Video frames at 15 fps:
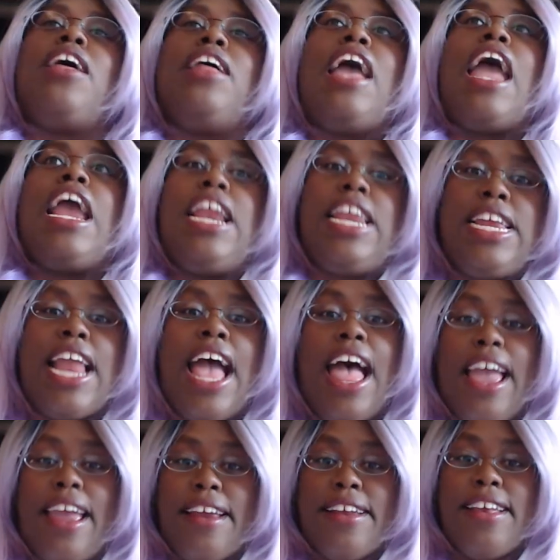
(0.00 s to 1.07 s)

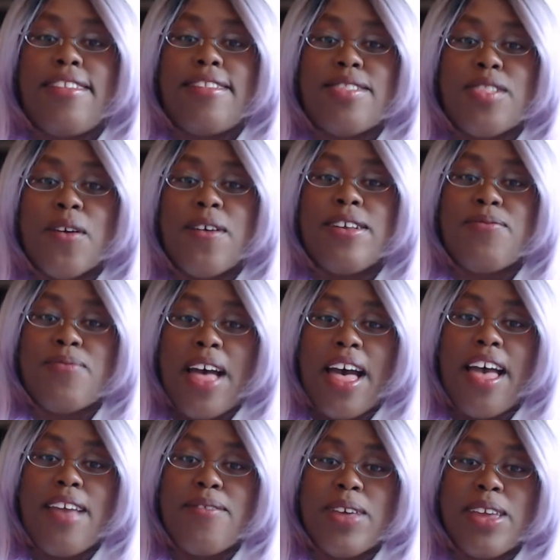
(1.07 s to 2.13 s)
eighty-nine is
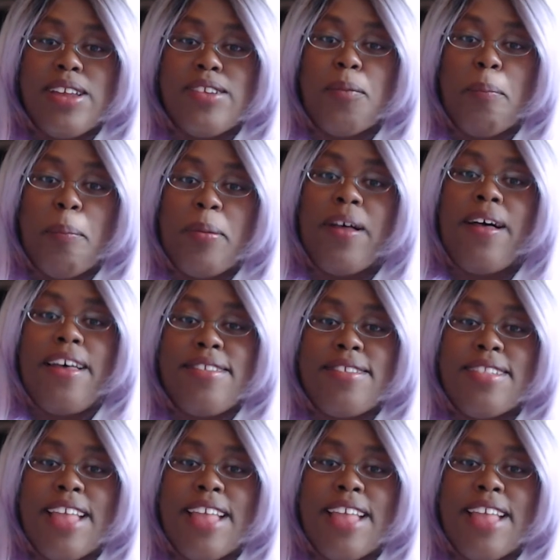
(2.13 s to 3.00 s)
thirty-five inch bust.